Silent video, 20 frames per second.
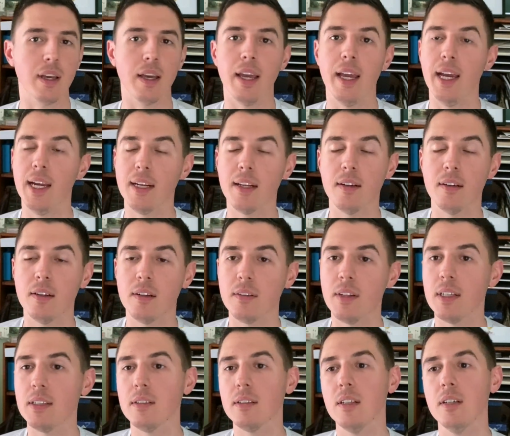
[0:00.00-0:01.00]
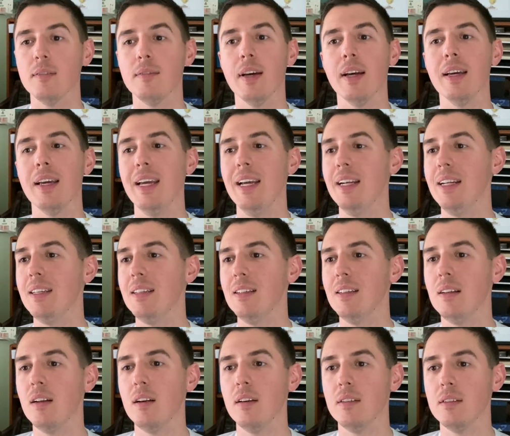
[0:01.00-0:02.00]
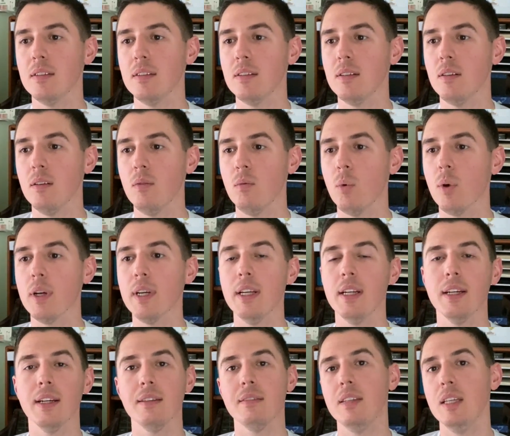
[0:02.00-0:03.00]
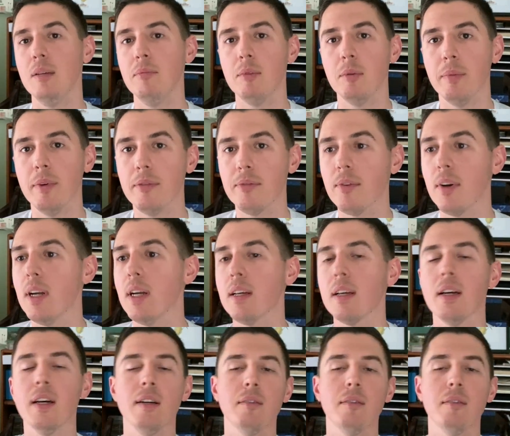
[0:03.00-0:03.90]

I hated all that stuff. I hated working on a team, to be frank.